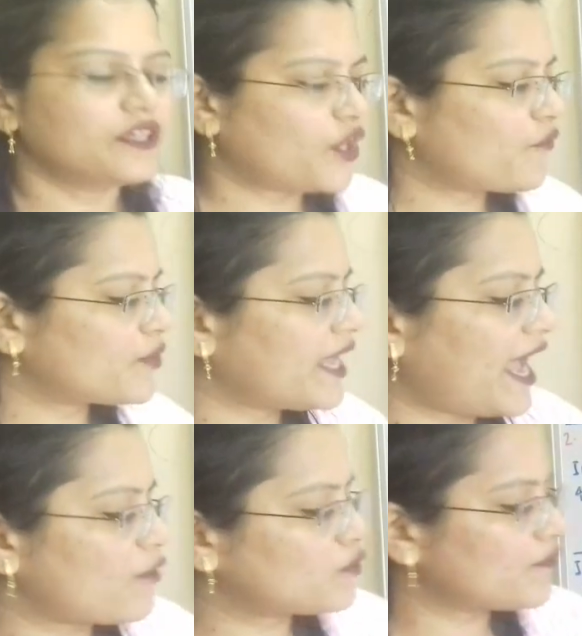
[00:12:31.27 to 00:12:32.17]
Now we
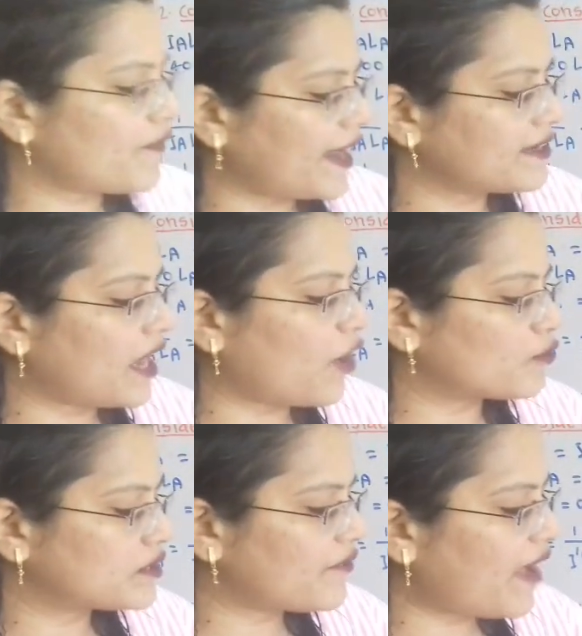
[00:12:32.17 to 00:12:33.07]
have to find
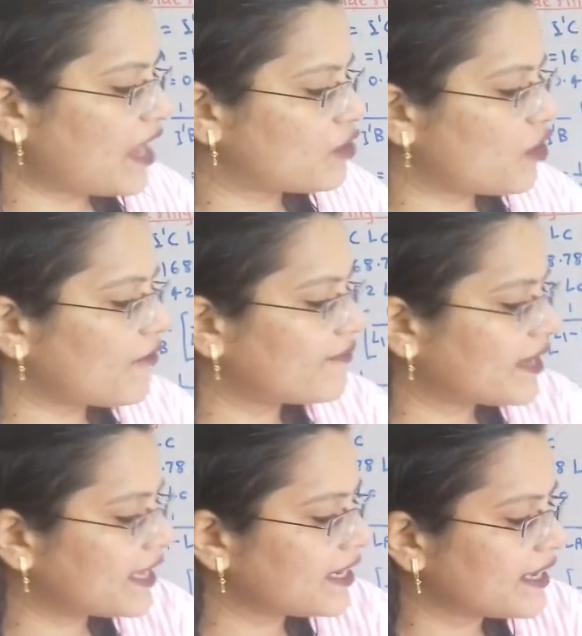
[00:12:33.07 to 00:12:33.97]
out the value of
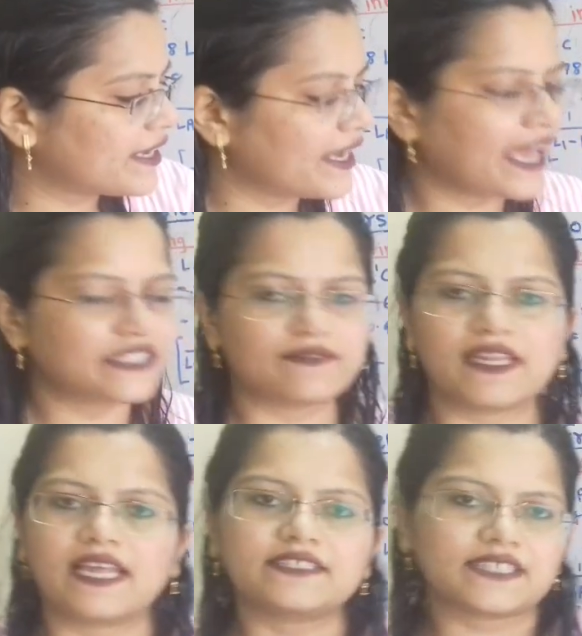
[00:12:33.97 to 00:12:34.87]
LA as
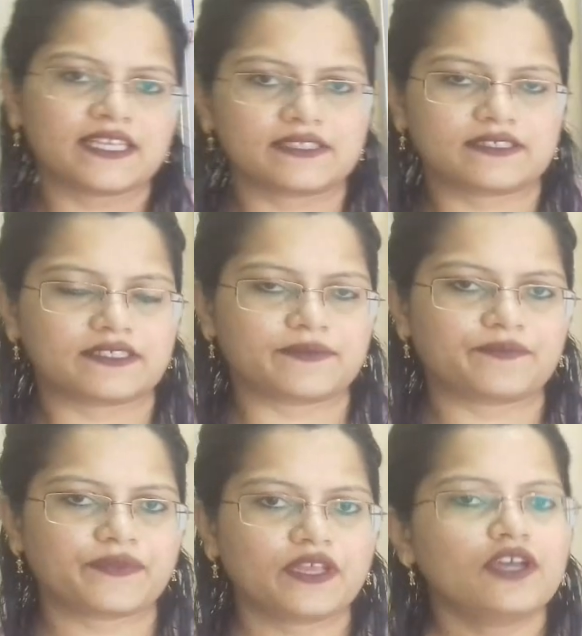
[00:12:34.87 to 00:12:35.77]
well as LC.
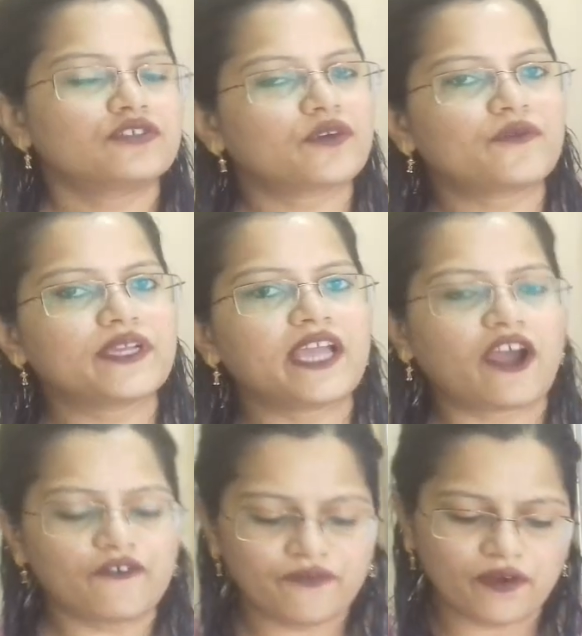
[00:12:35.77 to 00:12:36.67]
So we
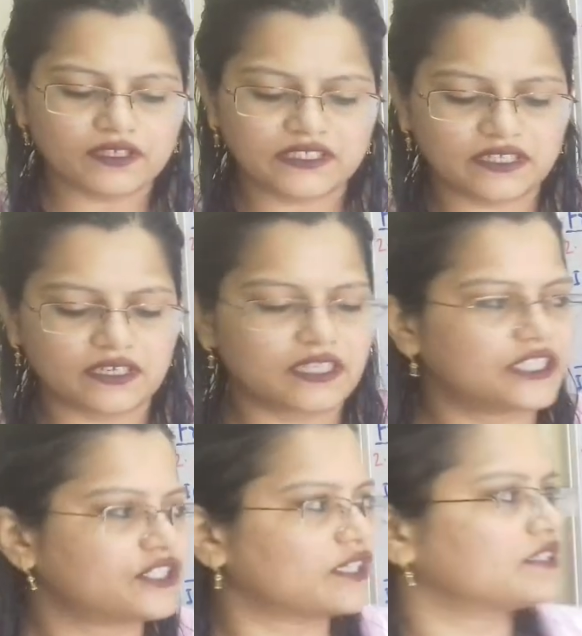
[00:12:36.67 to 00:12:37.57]
have first
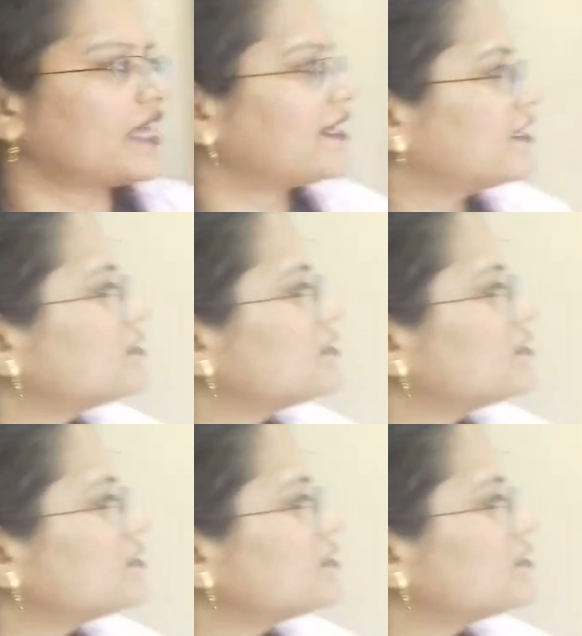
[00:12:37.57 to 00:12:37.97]
condition, that